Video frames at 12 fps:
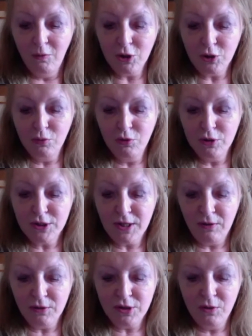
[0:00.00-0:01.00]
which would
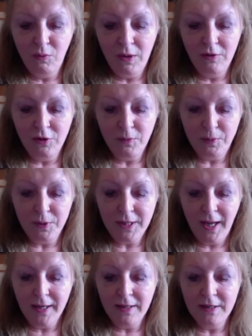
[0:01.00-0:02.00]
result in one of the
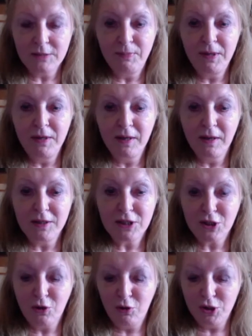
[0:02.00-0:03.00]
protagonists being
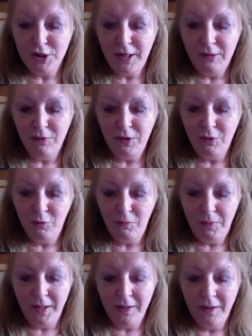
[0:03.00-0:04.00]
escorted out the
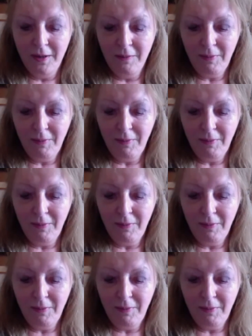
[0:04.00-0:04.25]
opening